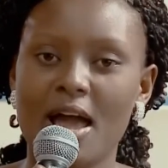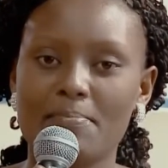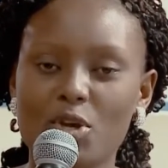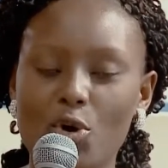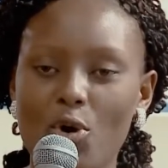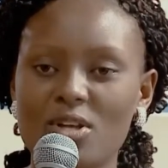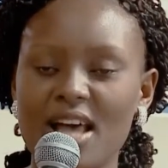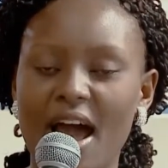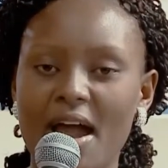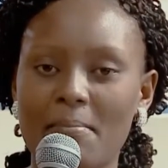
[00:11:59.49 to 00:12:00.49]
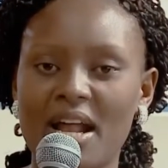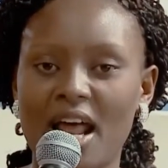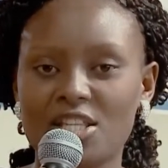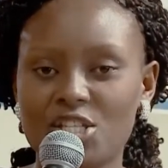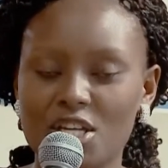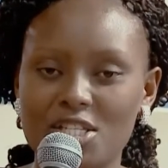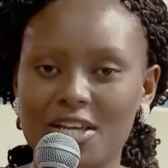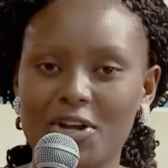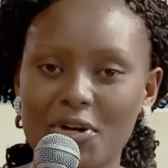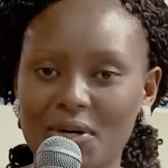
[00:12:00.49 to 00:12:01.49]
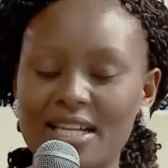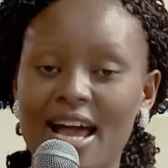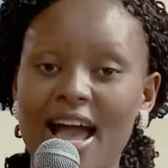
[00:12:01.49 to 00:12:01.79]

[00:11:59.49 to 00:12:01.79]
because I am an unchanging God.